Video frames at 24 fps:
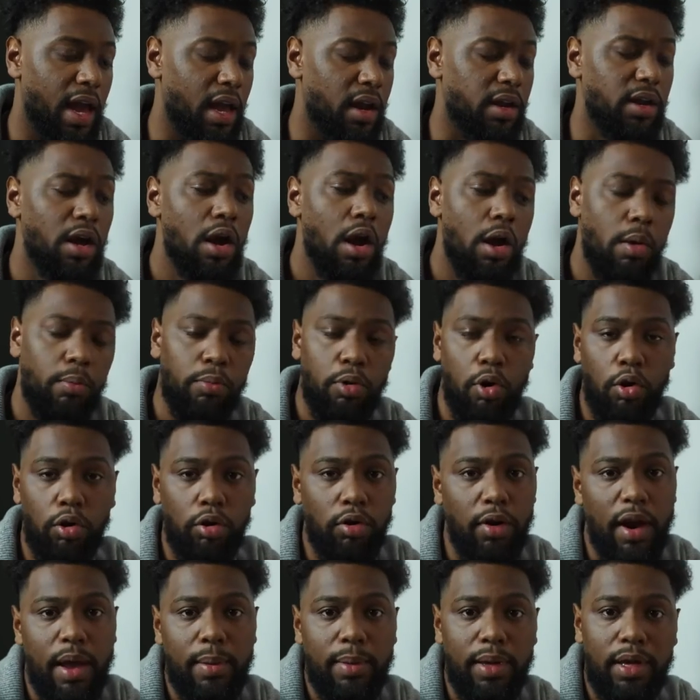and
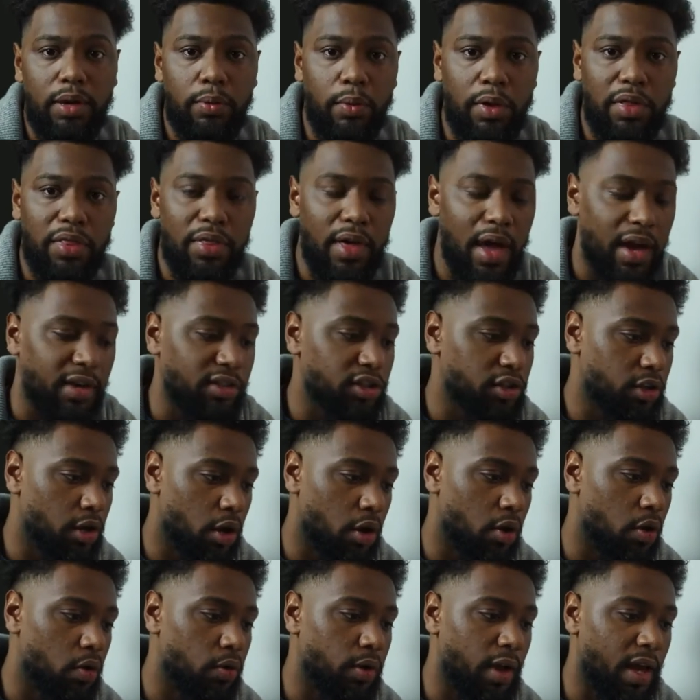programming with
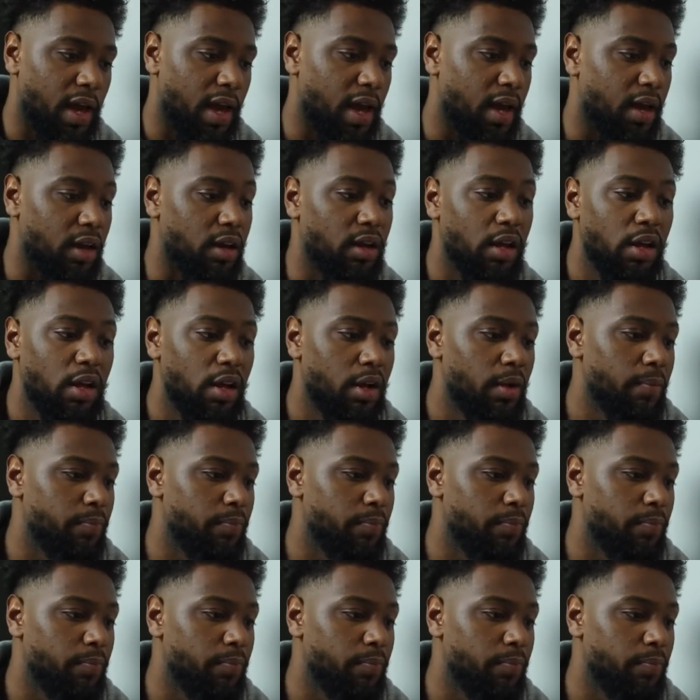Xcode and